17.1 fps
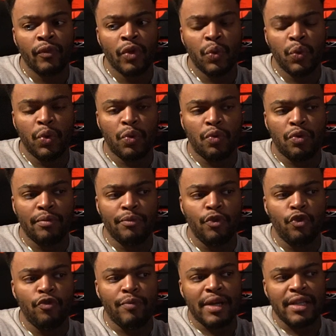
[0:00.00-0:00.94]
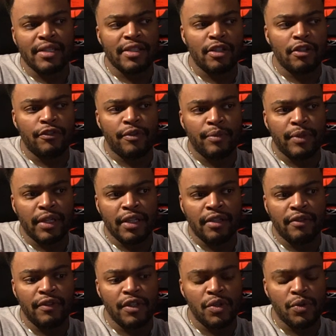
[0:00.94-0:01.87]
remove myself from an
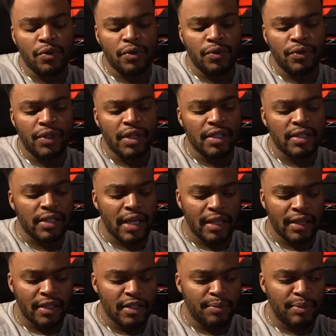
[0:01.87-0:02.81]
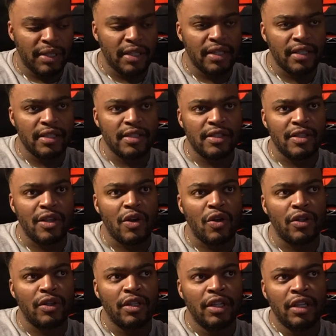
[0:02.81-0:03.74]
individual who thinks like this, because
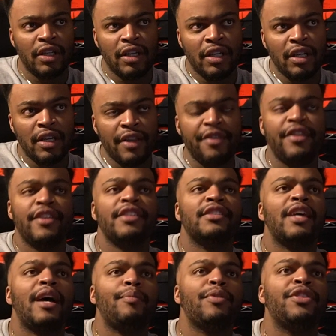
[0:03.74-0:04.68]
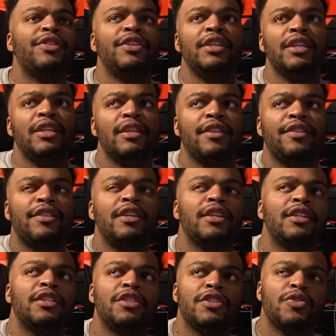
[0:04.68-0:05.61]
this type of
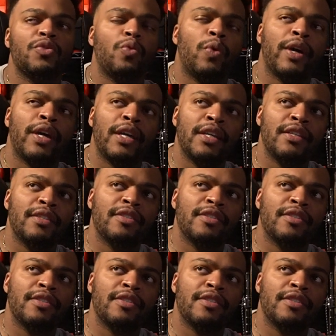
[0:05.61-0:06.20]
thinking just weighs